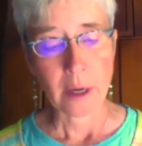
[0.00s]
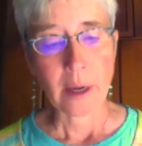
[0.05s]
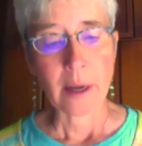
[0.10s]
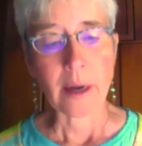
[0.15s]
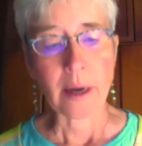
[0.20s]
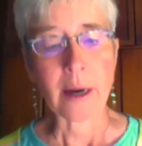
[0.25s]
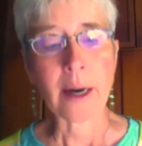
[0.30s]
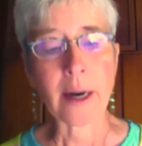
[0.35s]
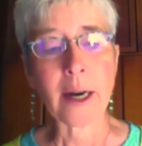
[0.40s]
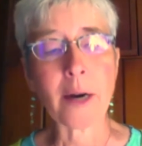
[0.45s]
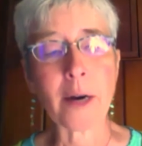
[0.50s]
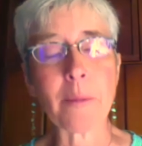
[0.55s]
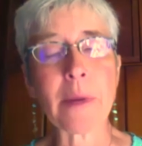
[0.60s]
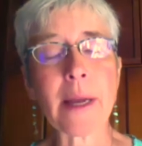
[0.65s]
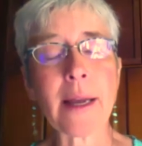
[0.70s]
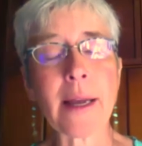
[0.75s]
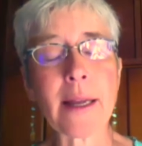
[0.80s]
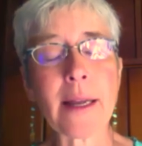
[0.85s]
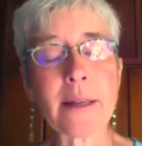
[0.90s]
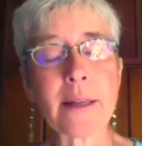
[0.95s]

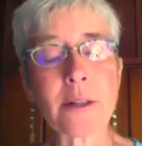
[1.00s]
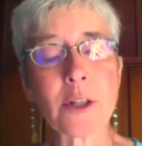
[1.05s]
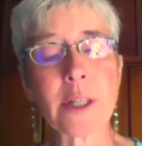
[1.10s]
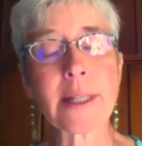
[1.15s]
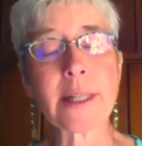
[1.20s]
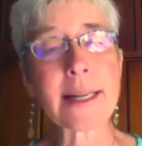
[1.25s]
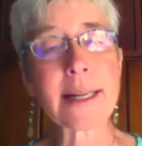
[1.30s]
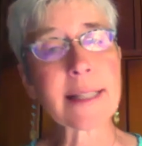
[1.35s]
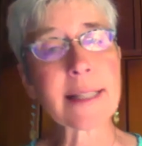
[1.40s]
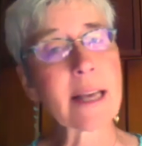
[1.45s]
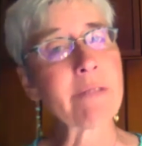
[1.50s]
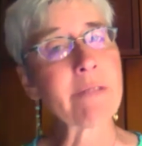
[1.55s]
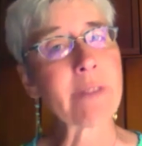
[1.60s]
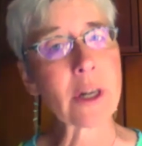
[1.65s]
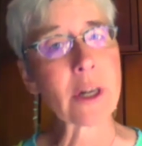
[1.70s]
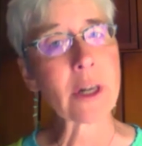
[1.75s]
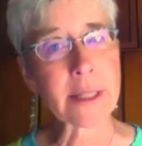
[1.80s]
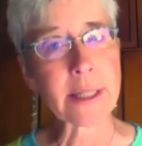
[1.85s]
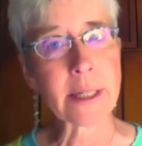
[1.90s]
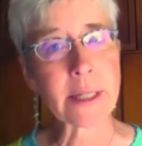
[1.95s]
And she takes that very
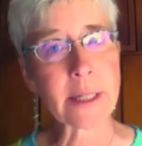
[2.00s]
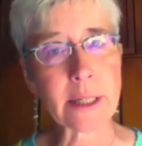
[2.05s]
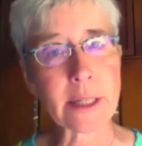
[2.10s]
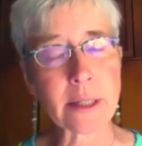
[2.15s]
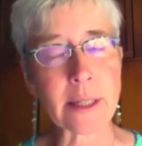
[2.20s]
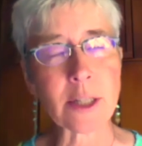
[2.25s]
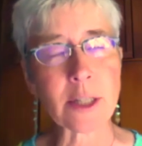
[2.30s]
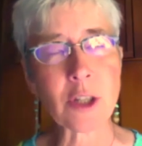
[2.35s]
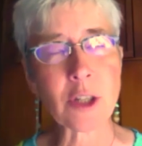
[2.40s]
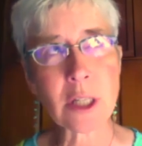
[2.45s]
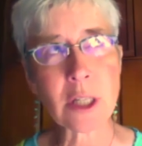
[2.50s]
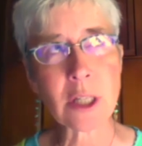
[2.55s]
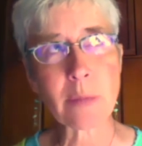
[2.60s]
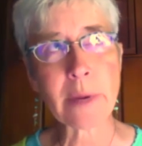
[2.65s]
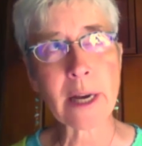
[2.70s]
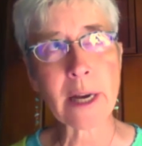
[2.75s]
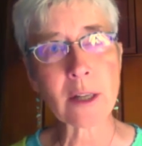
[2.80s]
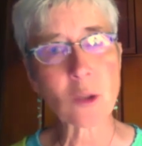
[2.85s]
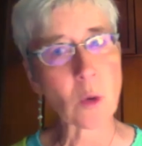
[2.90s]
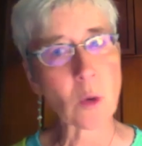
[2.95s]
seriously. She's
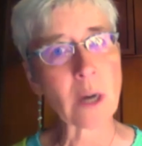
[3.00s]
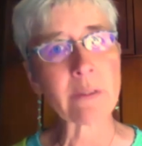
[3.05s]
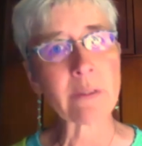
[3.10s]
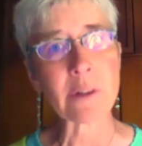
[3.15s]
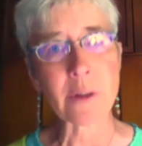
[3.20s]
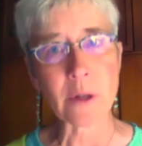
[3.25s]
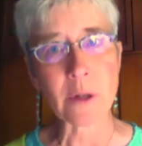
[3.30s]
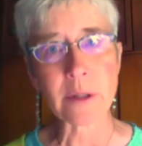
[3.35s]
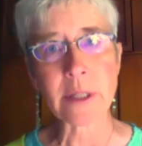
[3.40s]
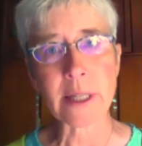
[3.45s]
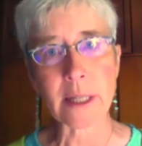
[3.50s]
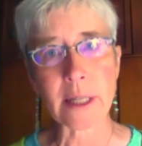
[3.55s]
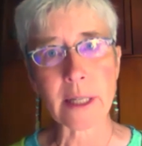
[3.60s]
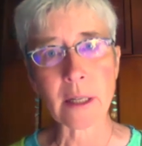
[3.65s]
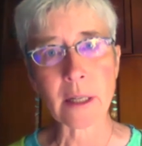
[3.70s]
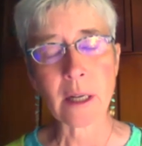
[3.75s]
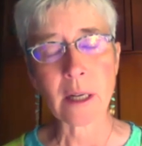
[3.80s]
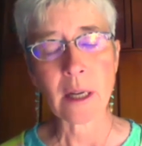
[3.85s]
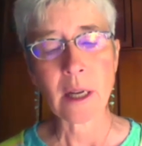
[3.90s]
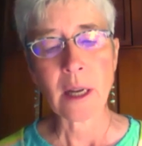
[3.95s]
about 12 or 13.
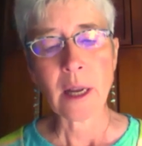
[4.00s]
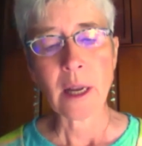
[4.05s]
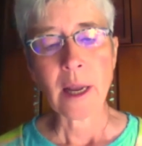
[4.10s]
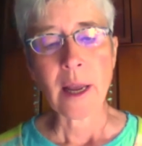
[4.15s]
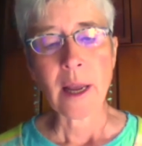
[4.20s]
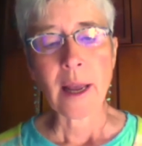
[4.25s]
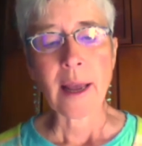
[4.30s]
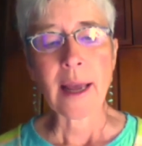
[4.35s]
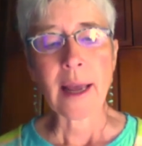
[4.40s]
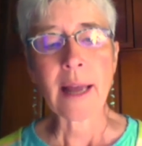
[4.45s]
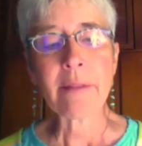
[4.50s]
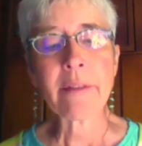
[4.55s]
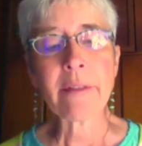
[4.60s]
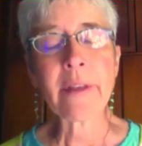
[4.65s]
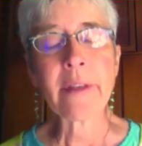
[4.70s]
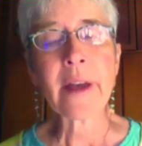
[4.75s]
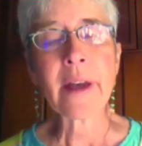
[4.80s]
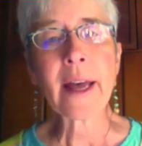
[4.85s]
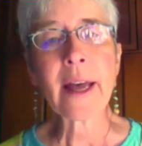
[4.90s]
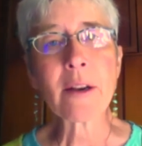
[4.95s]
And
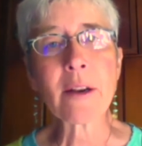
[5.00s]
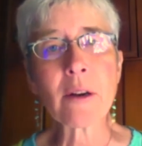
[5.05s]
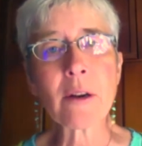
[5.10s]
then,